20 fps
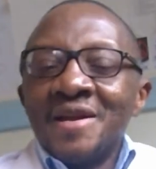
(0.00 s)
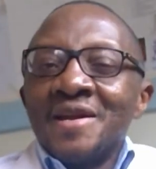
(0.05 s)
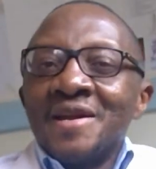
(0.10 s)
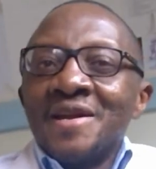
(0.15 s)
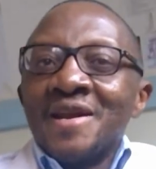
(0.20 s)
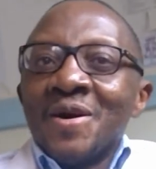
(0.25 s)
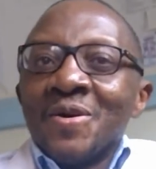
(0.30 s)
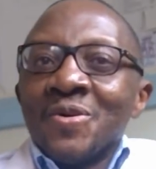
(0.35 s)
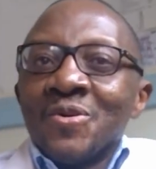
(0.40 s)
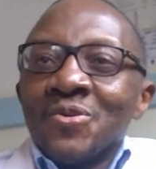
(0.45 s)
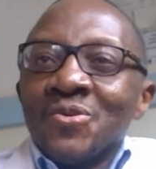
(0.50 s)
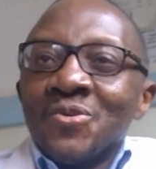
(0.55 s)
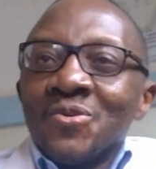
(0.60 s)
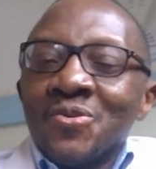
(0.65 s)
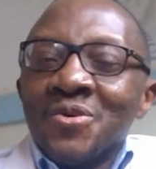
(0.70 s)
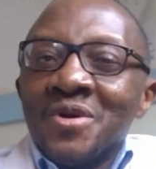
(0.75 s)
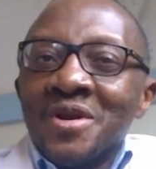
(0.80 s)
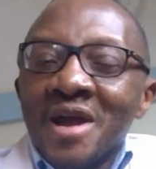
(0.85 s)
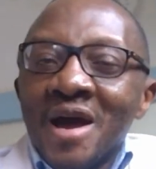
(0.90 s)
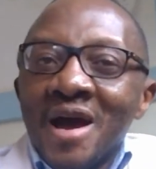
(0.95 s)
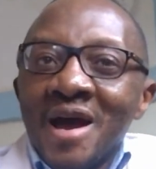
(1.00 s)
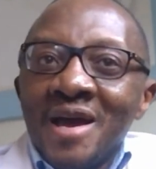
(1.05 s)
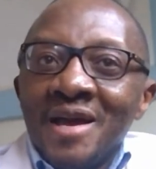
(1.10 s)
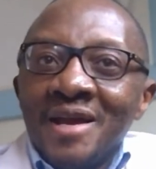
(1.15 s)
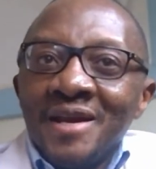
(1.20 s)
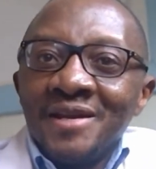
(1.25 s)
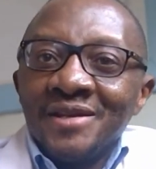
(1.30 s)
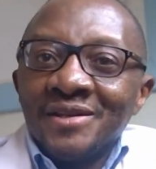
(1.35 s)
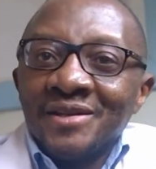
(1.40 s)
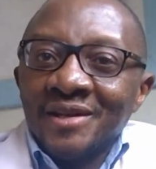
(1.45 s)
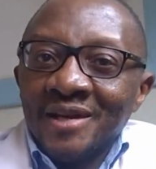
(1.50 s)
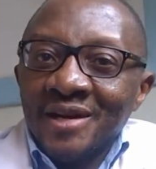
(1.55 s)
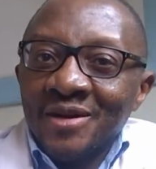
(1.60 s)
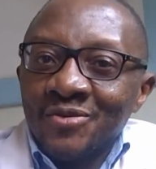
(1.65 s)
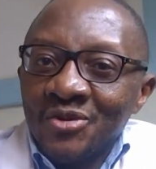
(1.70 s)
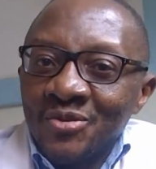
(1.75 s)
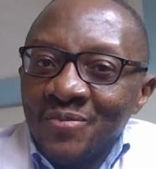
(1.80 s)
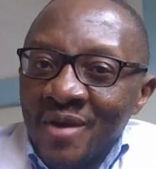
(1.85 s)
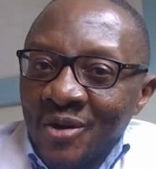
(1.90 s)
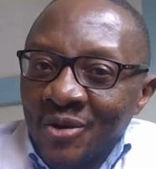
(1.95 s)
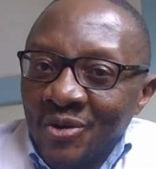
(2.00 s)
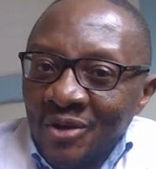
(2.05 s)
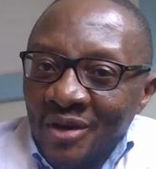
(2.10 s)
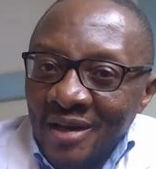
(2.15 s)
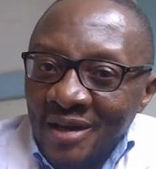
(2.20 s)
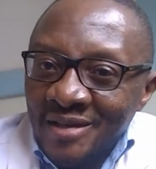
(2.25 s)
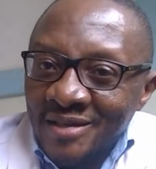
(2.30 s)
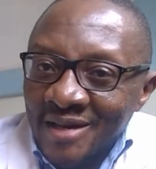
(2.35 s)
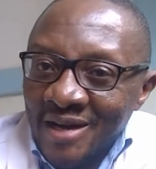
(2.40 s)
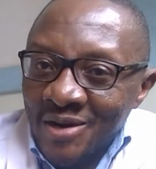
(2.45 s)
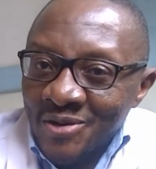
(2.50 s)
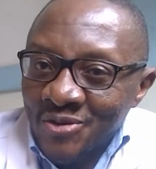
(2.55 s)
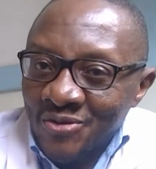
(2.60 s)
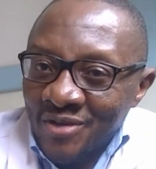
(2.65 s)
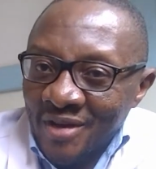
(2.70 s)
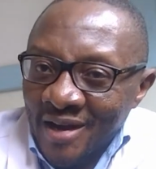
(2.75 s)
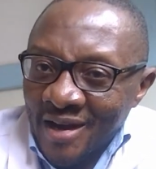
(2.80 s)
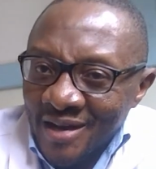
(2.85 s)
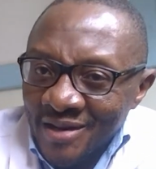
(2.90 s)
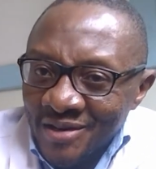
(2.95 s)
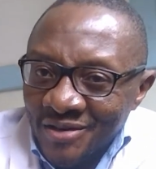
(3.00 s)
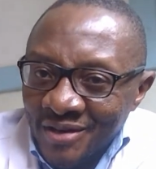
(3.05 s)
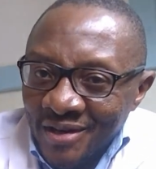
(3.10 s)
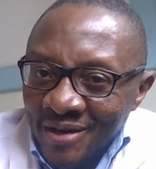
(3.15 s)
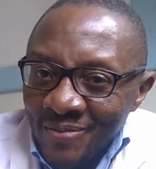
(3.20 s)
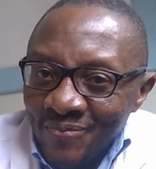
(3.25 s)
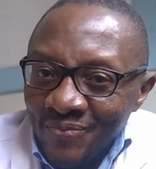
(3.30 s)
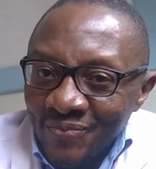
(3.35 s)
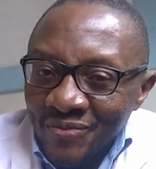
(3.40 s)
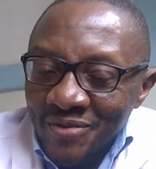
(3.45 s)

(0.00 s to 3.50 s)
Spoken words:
Now, when I interact with my colleagues out of the country,